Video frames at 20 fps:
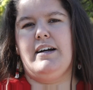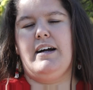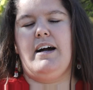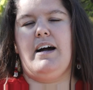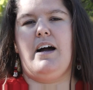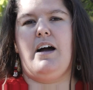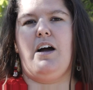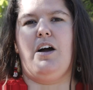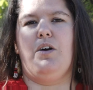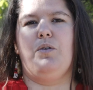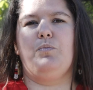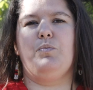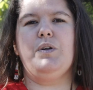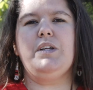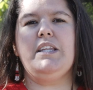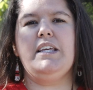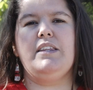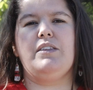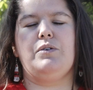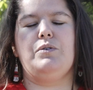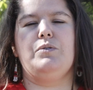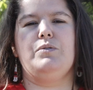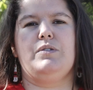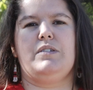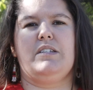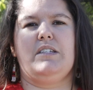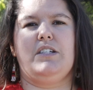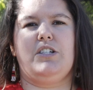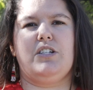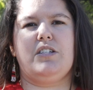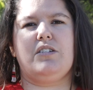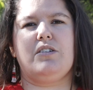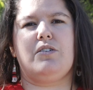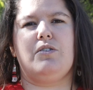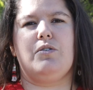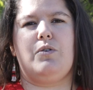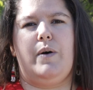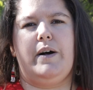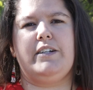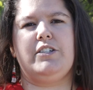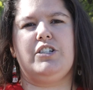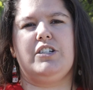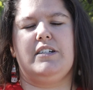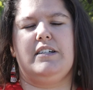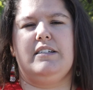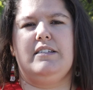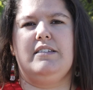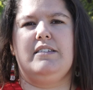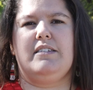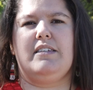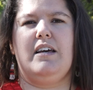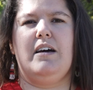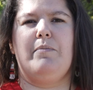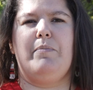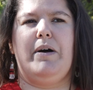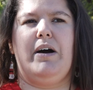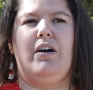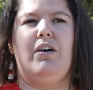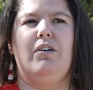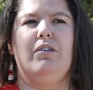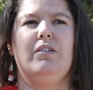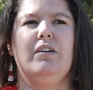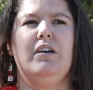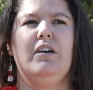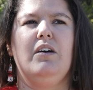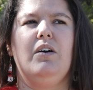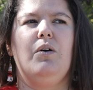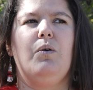Really those logistical questions about